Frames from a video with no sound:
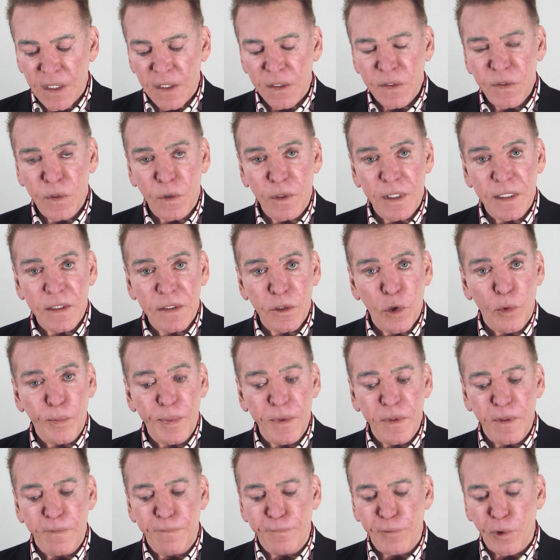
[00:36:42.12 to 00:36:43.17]
So let's
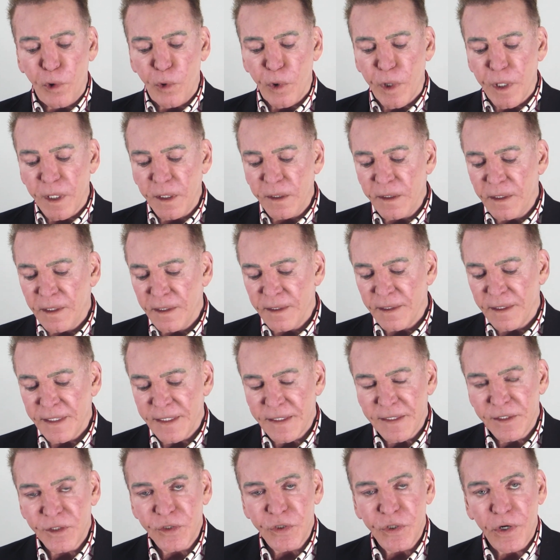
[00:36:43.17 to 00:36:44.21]
open the floor.
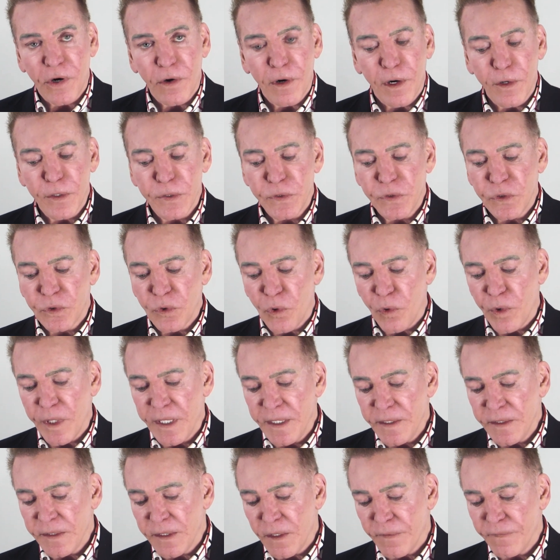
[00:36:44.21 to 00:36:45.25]
Let's share our
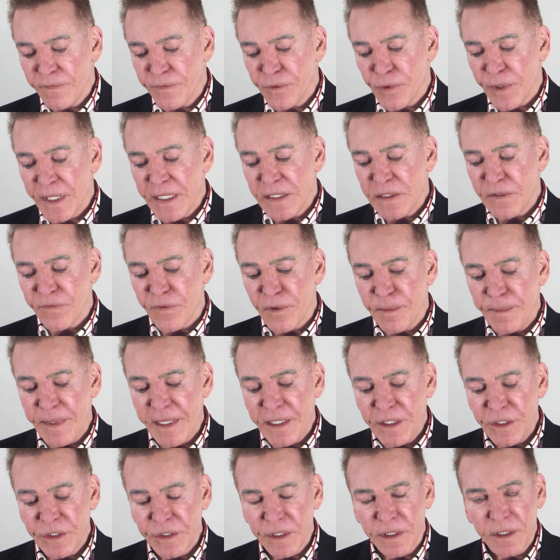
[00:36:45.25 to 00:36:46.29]
stories of
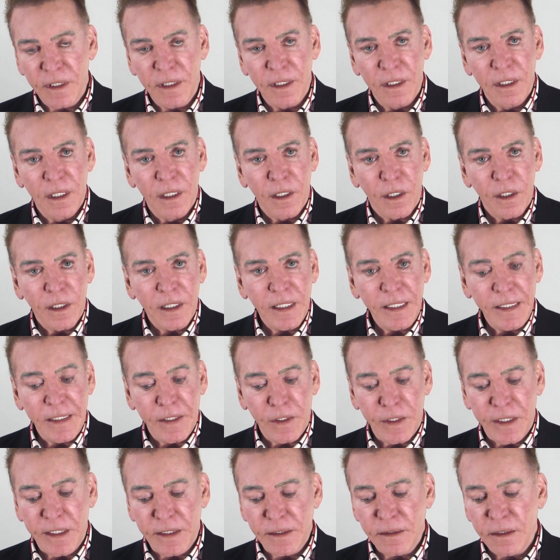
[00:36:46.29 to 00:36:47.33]
transformation,
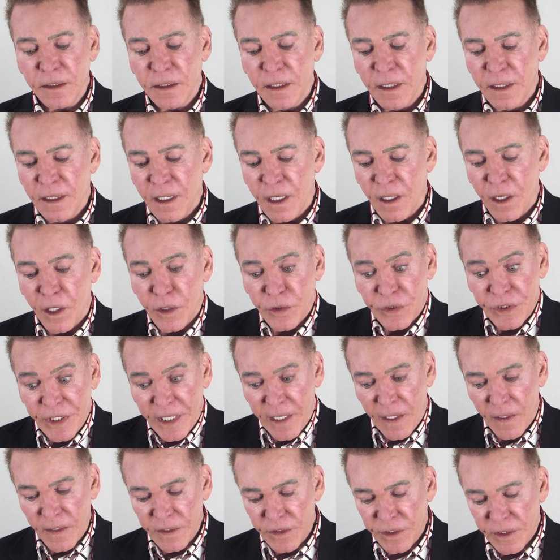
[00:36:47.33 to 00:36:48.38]
healing, our
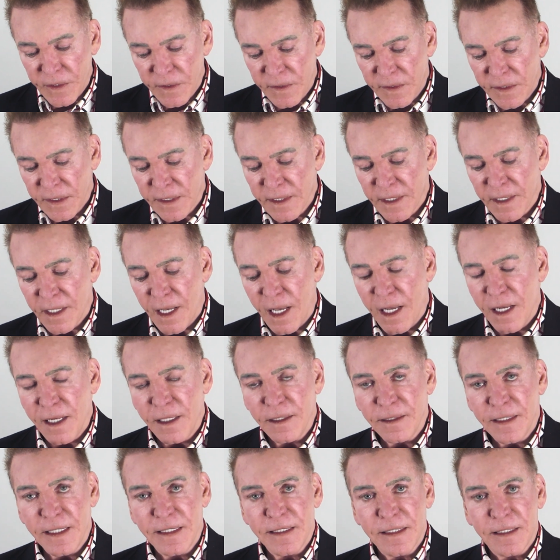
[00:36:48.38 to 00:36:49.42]
challenges. Uh,
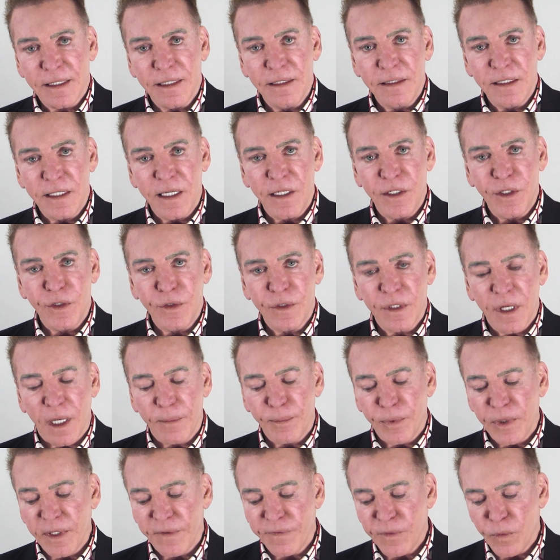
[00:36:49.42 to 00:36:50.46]
let's continue to
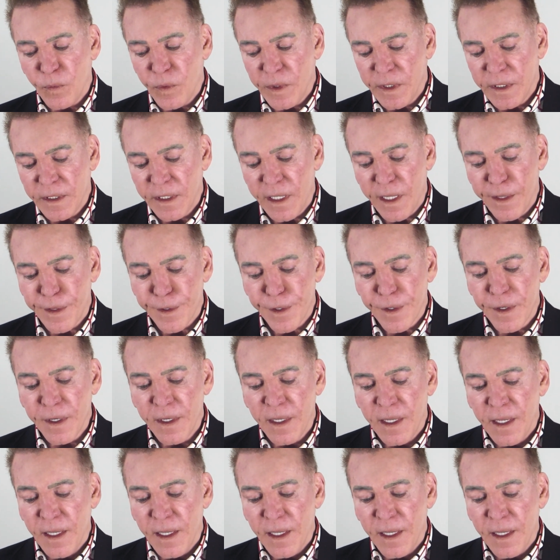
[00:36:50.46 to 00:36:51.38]
uplift one another